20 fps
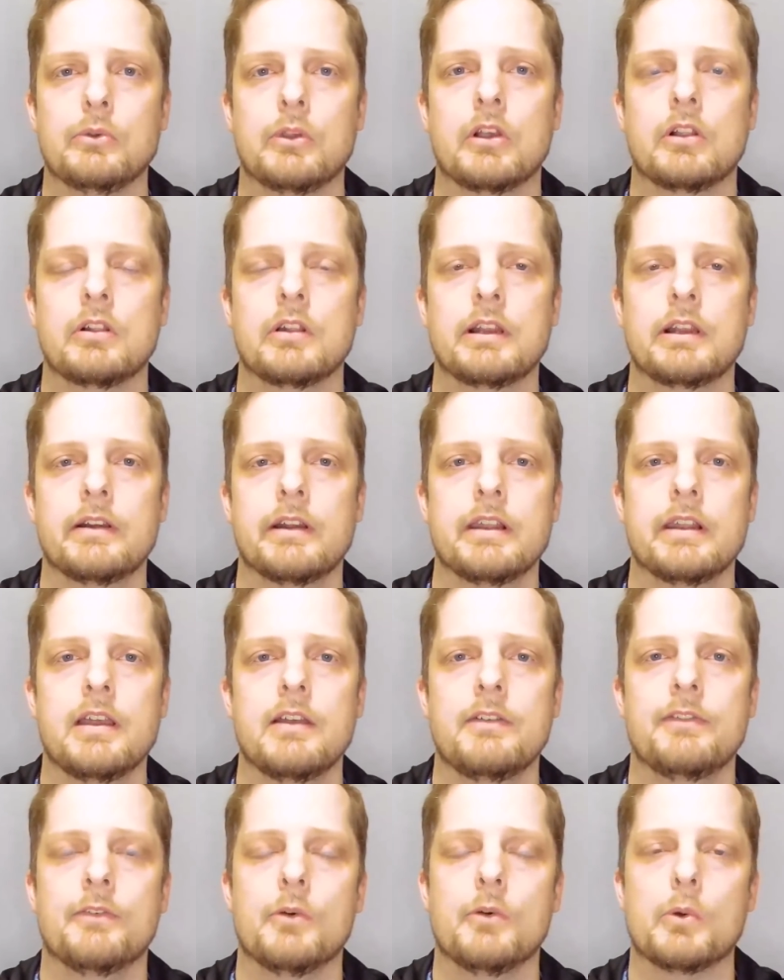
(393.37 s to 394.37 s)
clear
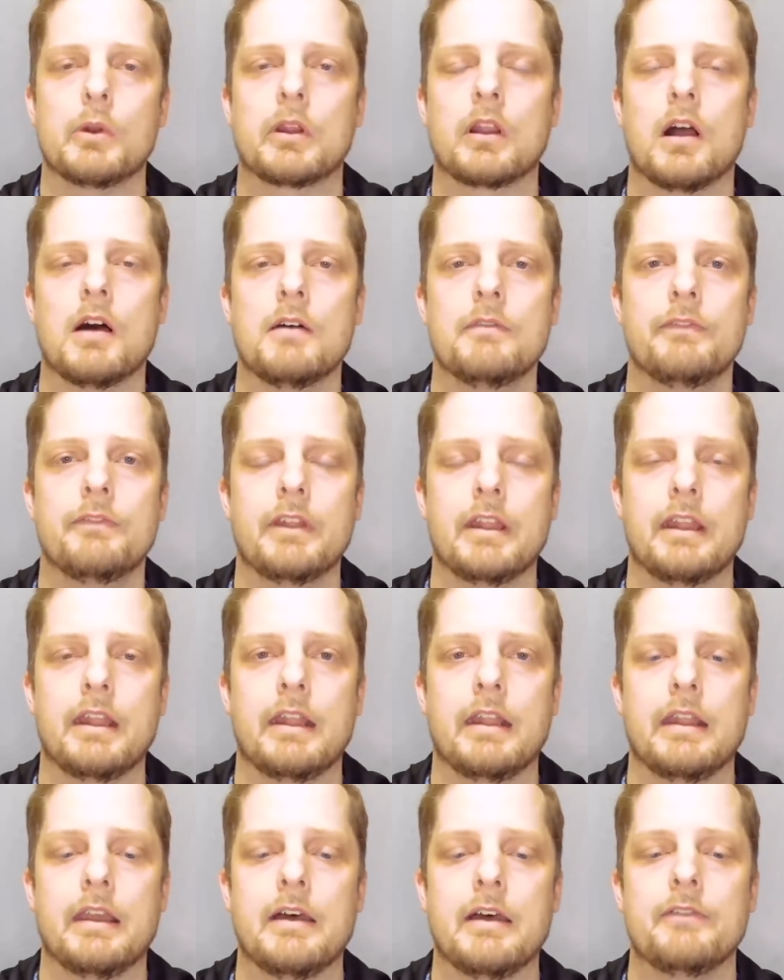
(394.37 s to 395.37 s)
enough or confident
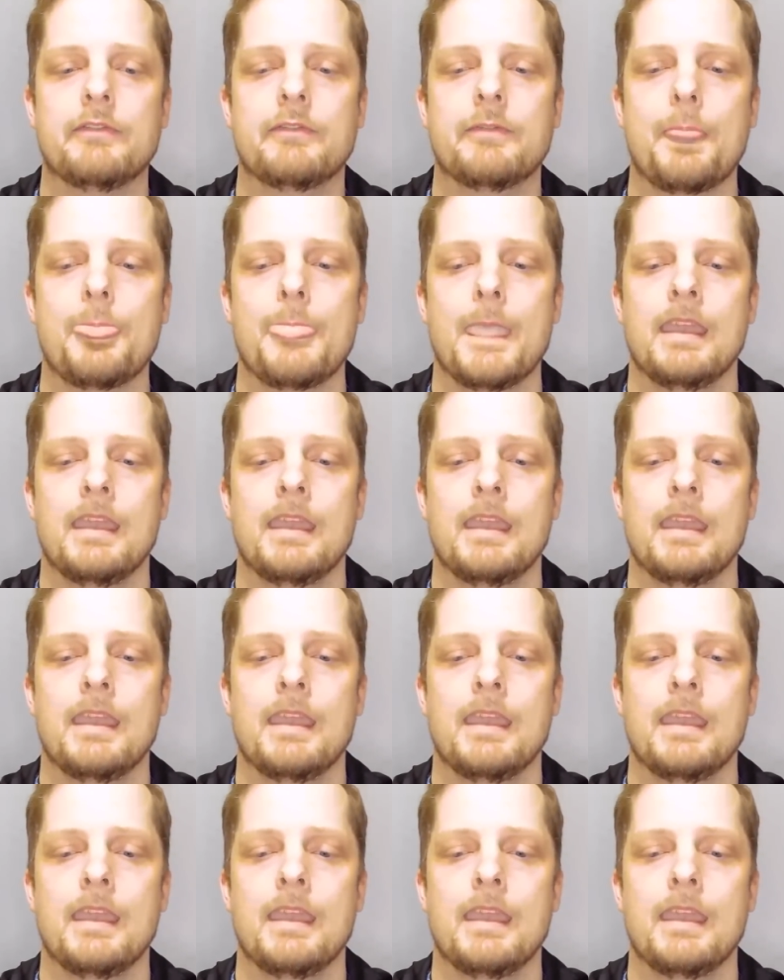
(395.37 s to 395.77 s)
enough